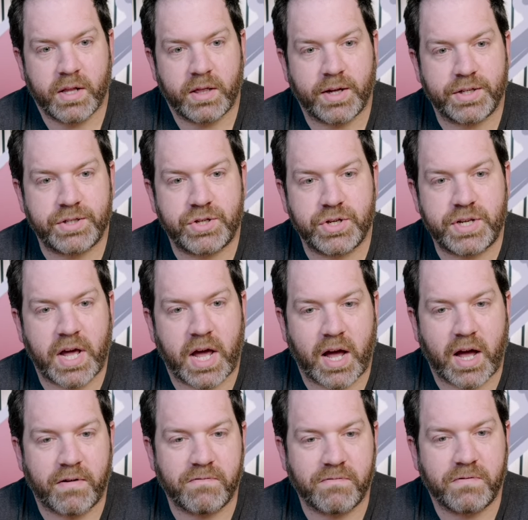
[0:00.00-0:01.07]
let's just
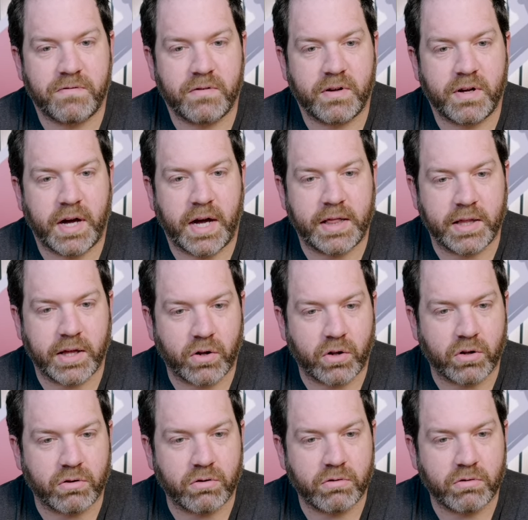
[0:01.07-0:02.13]
have a
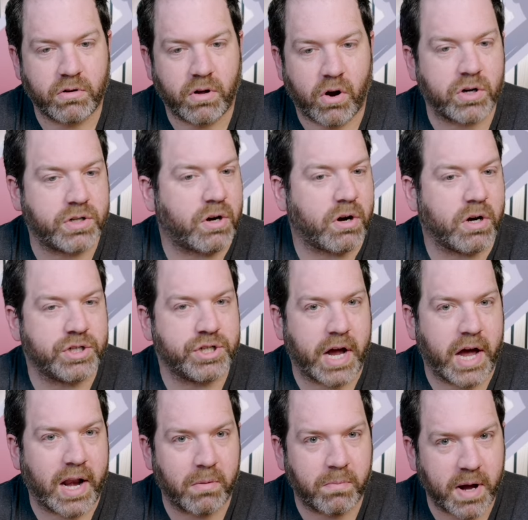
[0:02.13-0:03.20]
little heart-to-heart
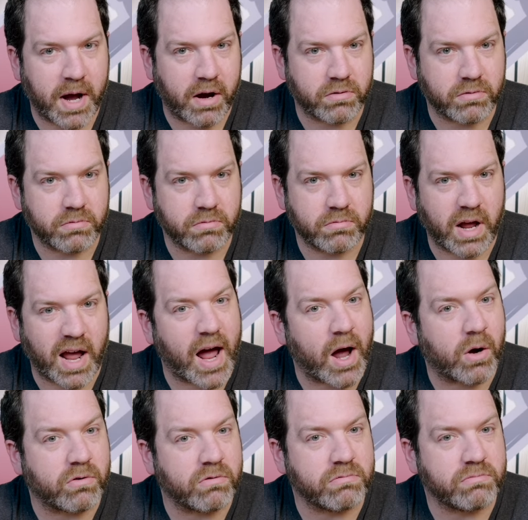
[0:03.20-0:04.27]
chat about
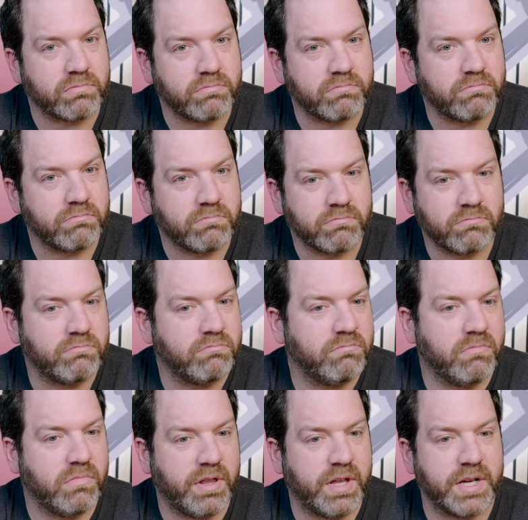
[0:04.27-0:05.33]
how
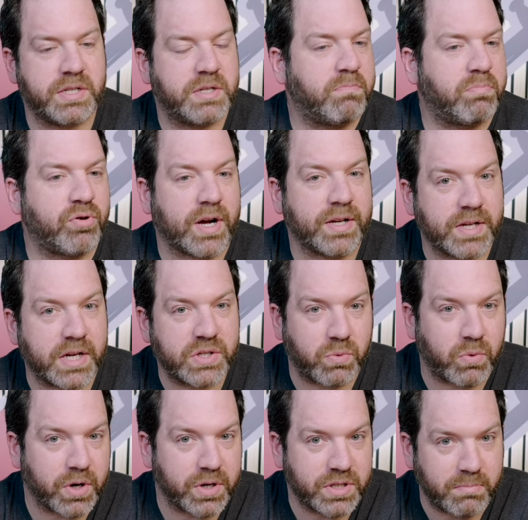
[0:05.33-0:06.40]
this process
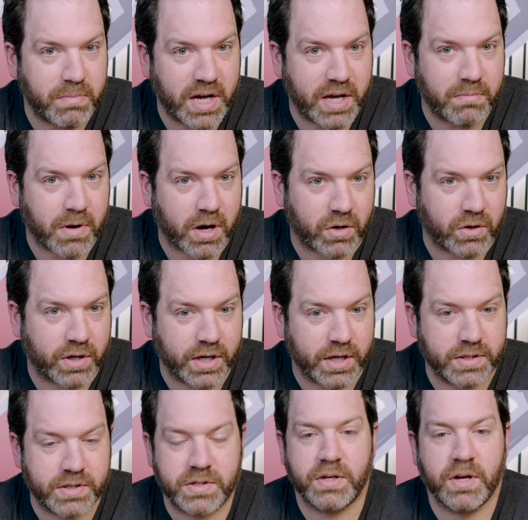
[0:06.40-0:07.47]
works in making model
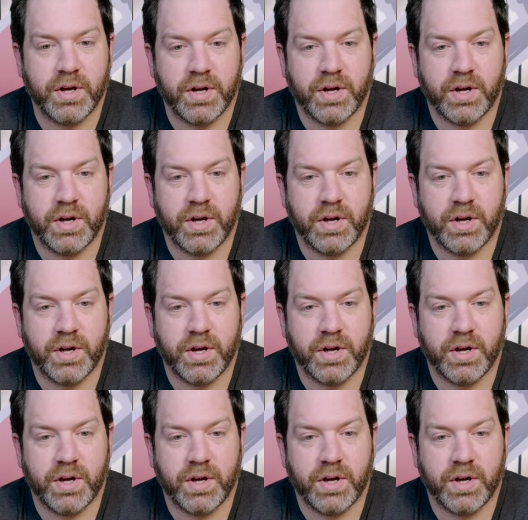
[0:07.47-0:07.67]
kits